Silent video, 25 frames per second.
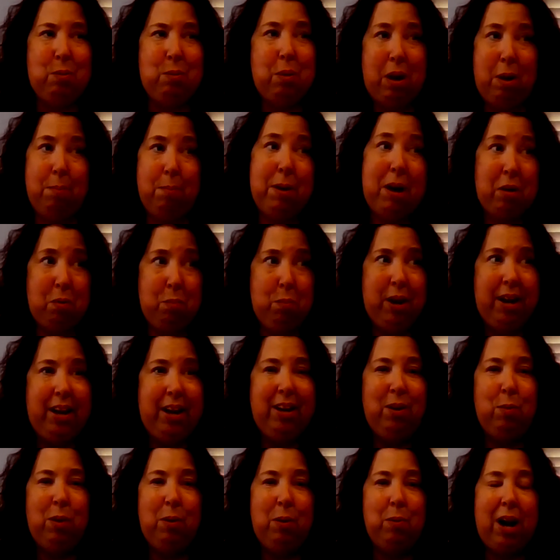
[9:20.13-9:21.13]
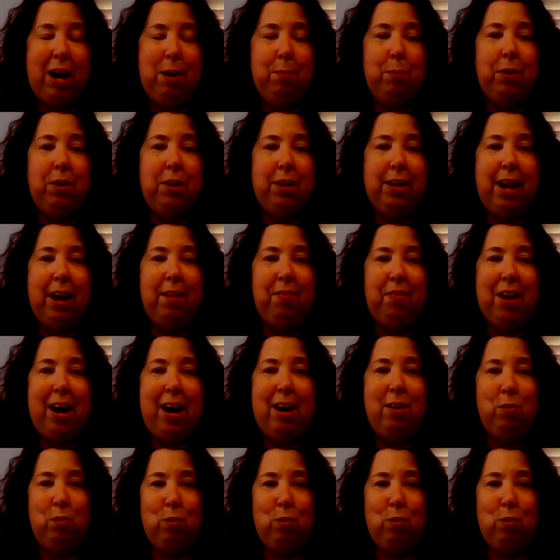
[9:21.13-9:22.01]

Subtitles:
about a week, we were able to get that